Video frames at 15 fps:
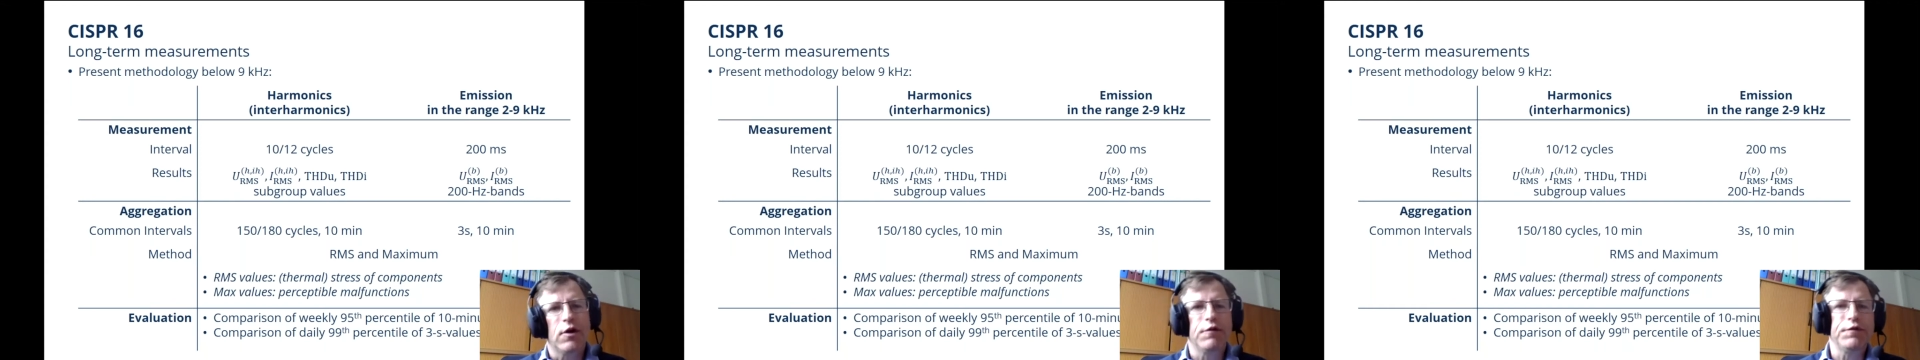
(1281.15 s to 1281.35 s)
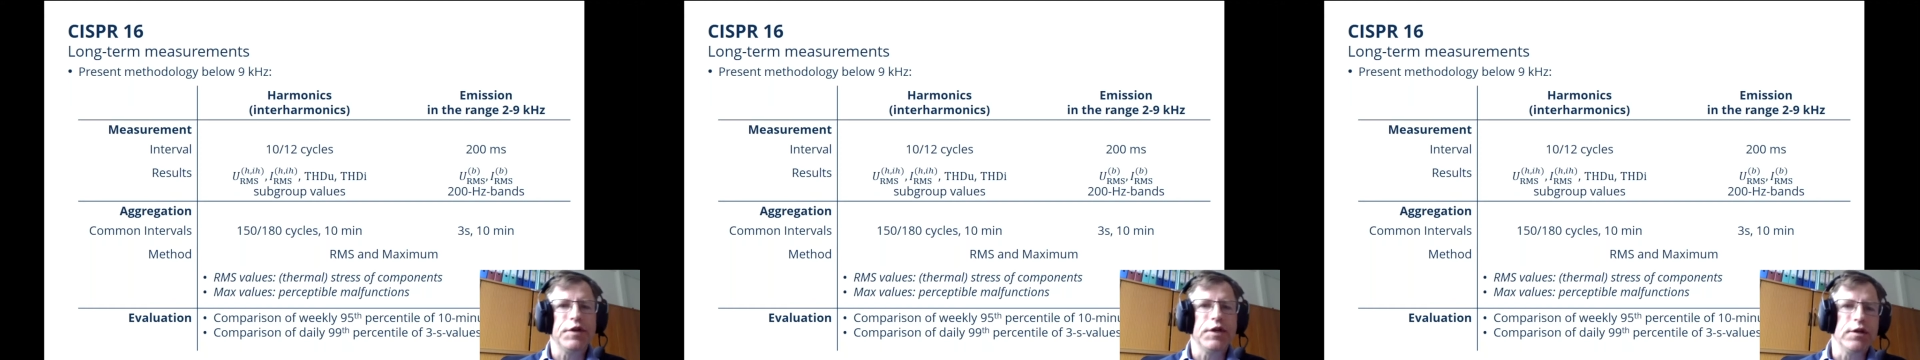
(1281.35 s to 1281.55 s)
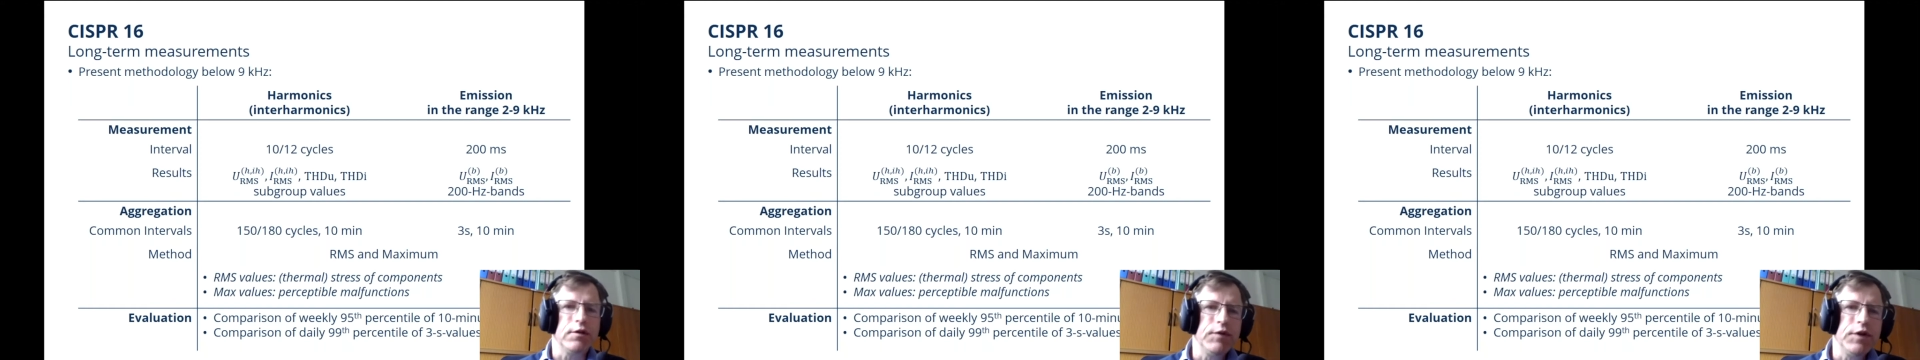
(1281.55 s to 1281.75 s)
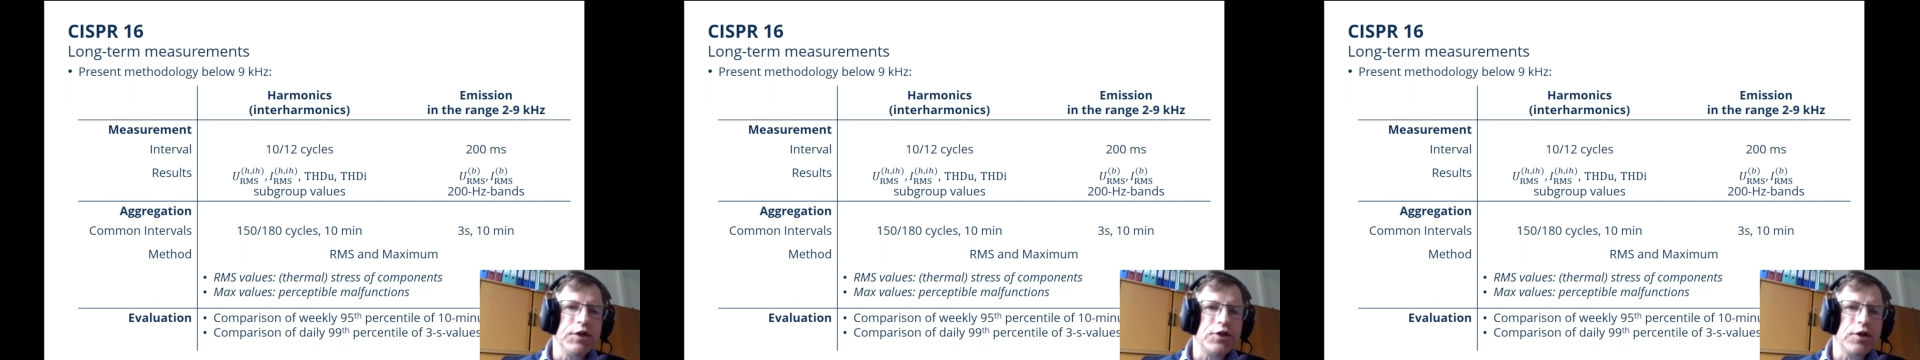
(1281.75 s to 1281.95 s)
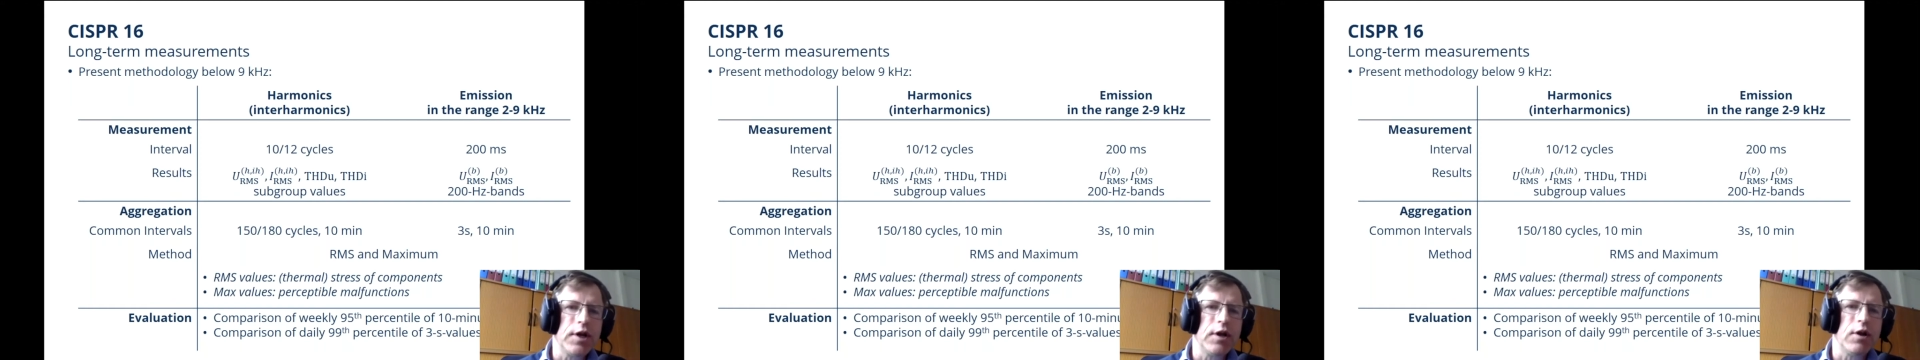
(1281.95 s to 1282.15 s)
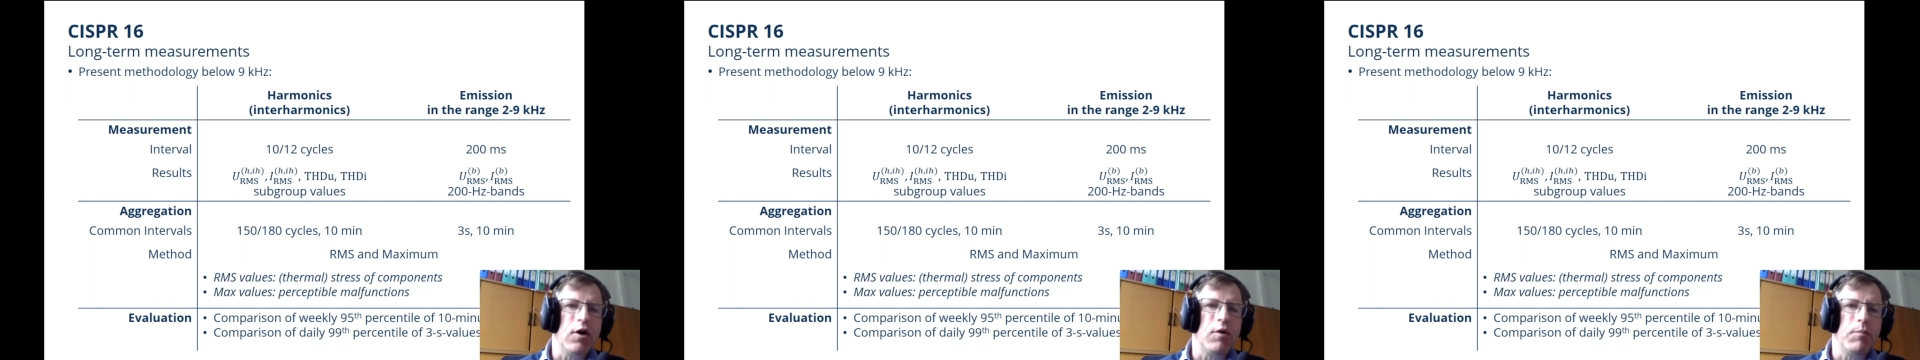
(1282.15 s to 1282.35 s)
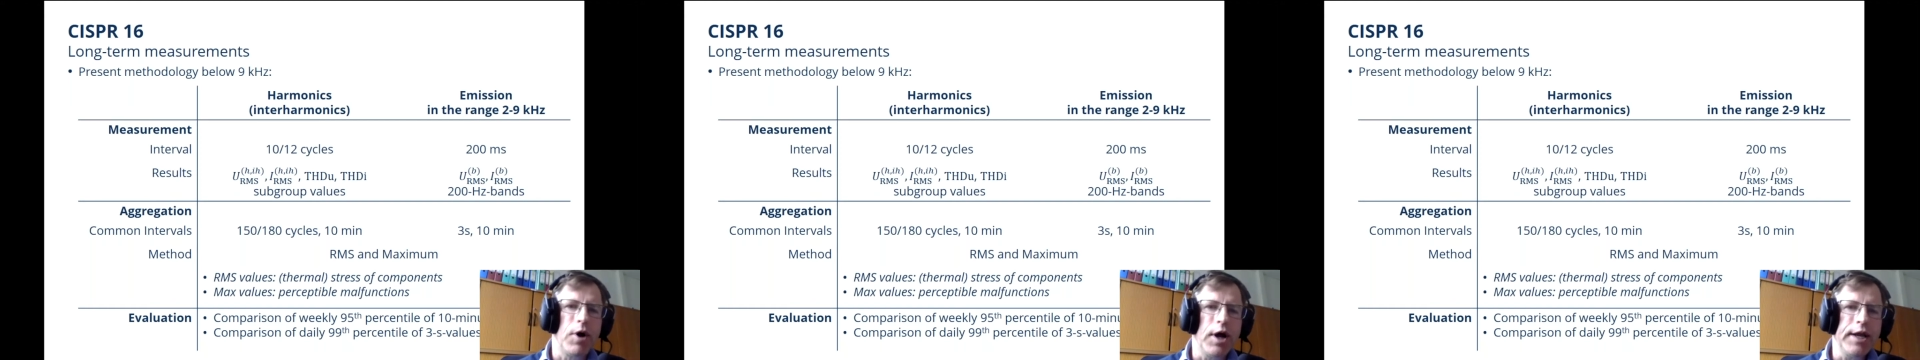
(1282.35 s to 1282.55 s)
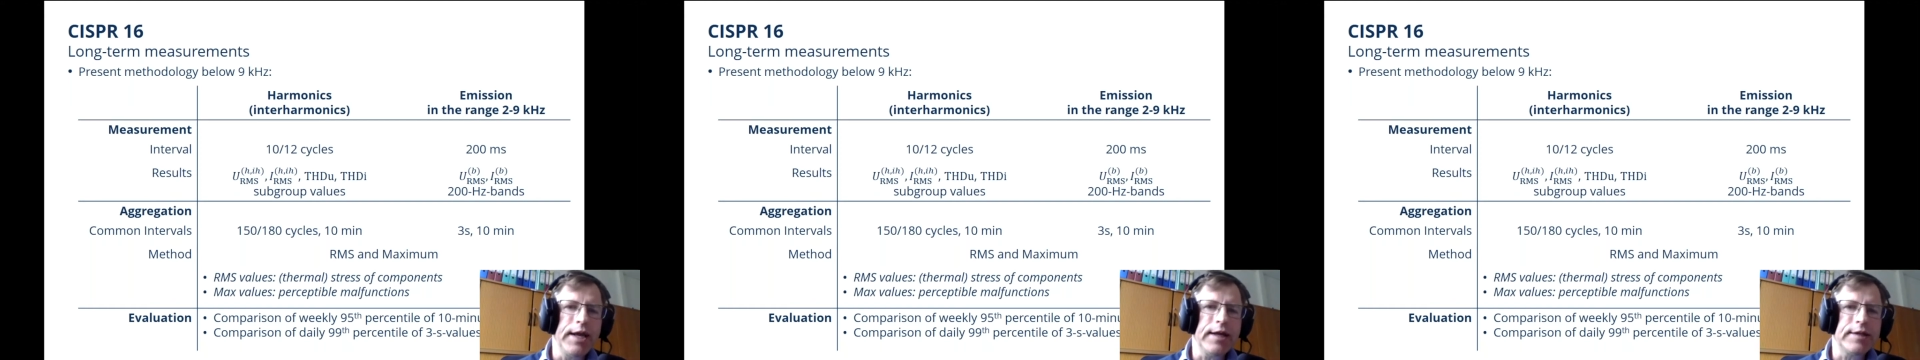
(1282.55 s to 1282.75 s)
of the individual
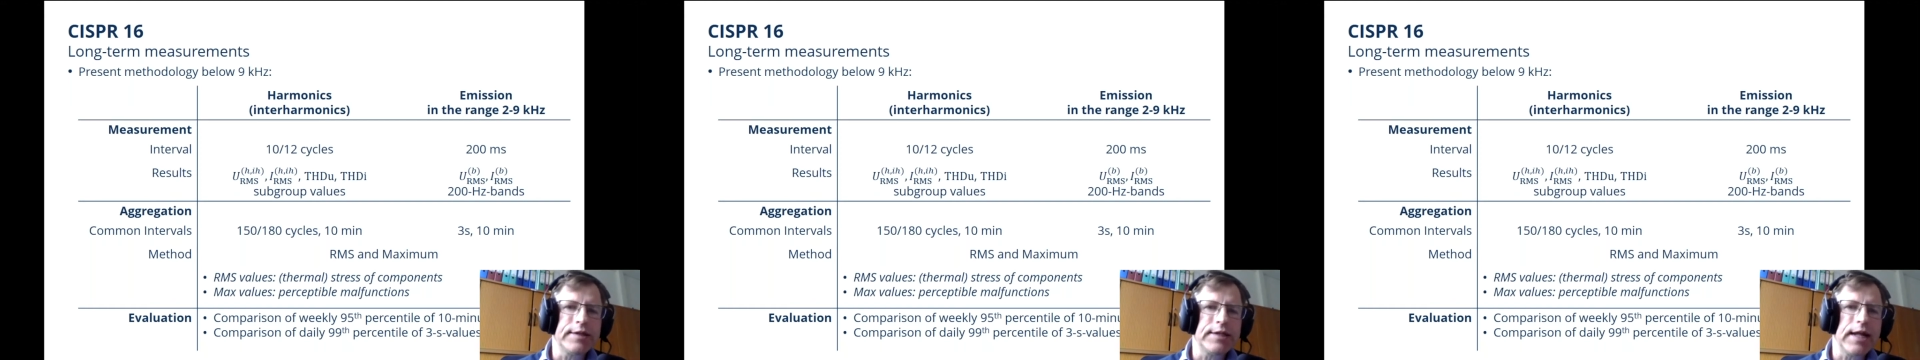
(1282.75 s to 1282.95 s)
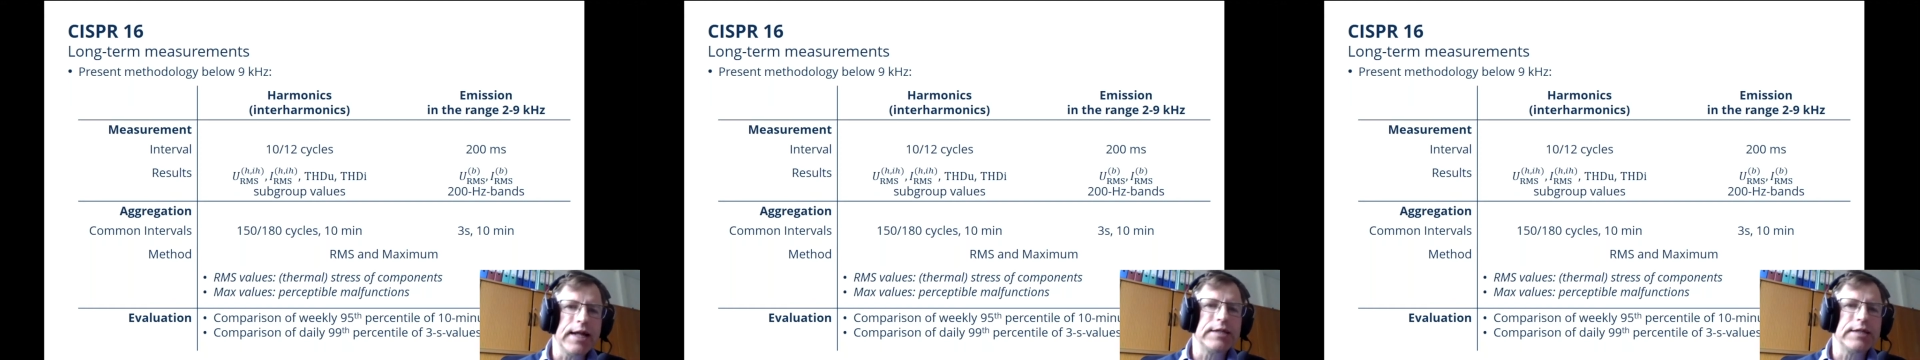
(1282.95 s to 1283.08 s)
harmonics,